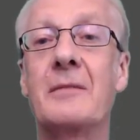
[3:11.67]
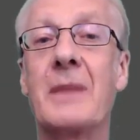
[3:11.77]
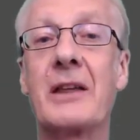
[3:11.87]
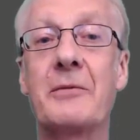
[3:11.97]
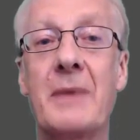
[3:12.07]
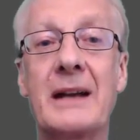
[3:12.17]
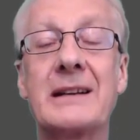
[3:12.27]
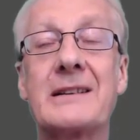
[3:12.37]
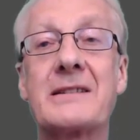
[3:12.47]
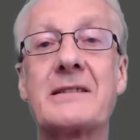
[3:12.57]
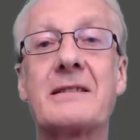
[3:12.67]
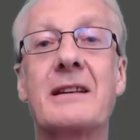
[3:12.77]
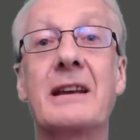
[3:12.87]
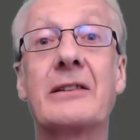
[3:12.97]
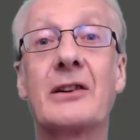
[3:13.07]
The mathematics
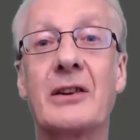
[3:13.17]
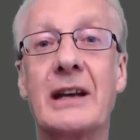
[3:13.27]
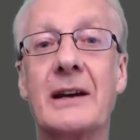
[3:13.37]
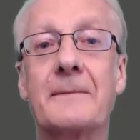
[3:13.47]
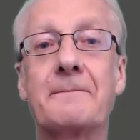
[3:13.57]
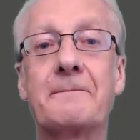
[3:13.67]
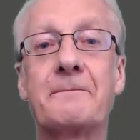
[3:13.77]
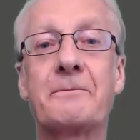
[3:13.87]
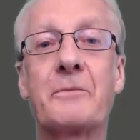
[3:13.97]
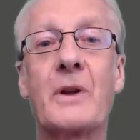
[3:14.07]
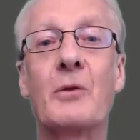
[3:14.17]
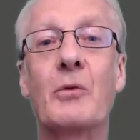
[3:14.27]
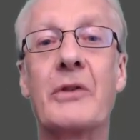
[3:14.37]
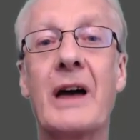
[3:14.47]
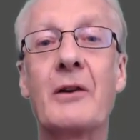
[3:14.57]
is clear.
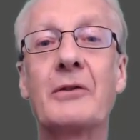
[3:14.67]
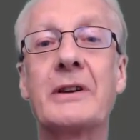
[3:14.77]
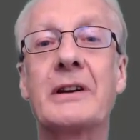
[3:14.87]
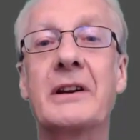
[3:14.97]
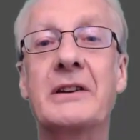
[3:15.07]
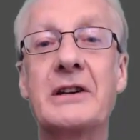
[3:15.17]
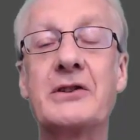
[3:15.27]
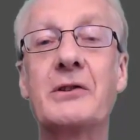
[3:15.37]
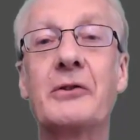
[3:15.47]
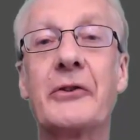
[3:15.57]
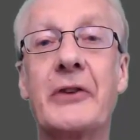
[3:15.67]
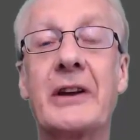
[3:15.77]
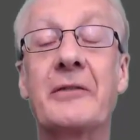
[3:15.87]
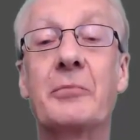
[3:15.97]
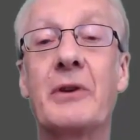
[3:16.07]
Without an additional
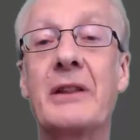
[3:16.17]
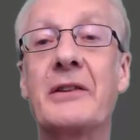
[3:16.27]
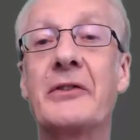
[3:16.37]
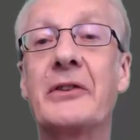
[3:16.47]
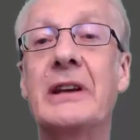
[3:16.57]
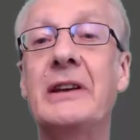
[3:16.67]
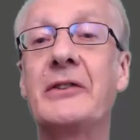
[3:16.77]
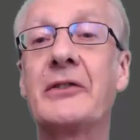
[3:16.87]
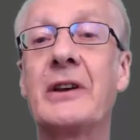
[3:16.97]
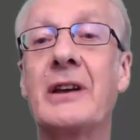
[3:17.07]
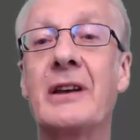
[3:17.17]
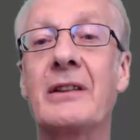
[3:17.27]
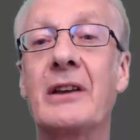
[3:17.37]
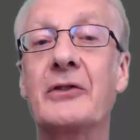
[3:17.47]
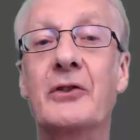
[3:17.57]
set of parentheses,
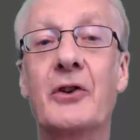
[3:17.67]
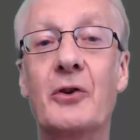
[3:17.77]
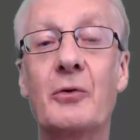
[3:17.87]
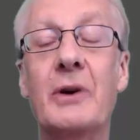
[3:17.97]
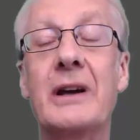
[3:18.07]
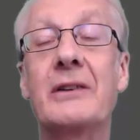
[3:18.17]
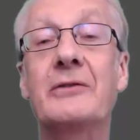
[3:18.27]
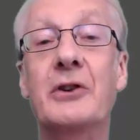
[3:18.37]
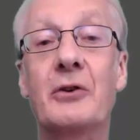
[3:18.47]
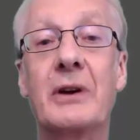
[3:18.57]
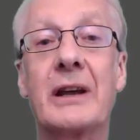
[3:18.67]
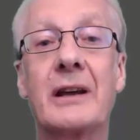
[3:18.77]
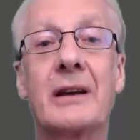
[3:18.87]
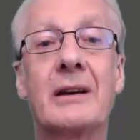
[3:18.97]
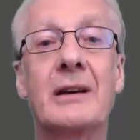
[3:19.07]
there's no way of
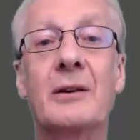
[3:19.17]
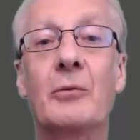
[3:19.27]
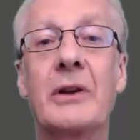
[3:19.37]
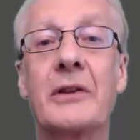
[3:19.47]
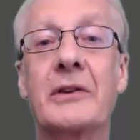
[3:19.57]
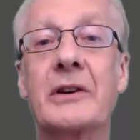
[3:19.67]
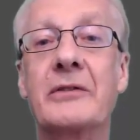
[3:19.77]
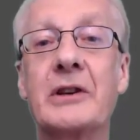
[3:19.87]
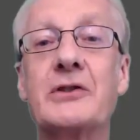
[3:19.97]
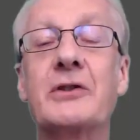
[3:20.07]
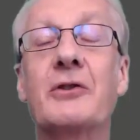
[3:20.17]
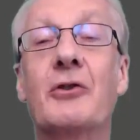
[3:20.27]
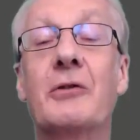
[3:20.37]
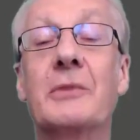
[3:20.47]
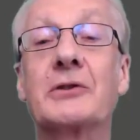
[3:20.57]
knowing whether the division
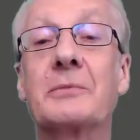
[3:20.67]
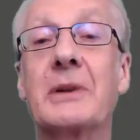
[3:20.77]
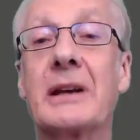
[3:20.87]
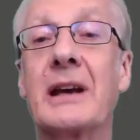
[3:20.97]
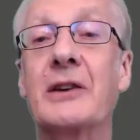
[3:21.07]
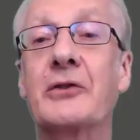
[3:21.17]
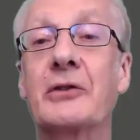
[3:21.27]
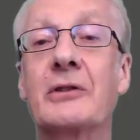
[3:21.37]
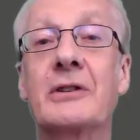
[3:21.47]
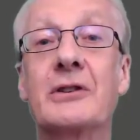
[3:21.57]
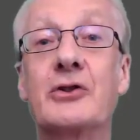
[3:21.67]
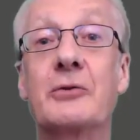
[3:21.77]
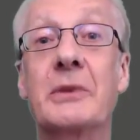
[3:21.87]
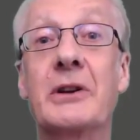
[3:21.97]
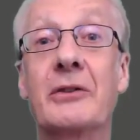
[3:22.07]
or multiplication
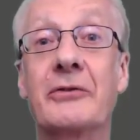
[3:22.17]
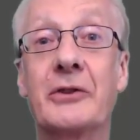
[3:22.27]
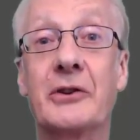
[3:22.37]
should be done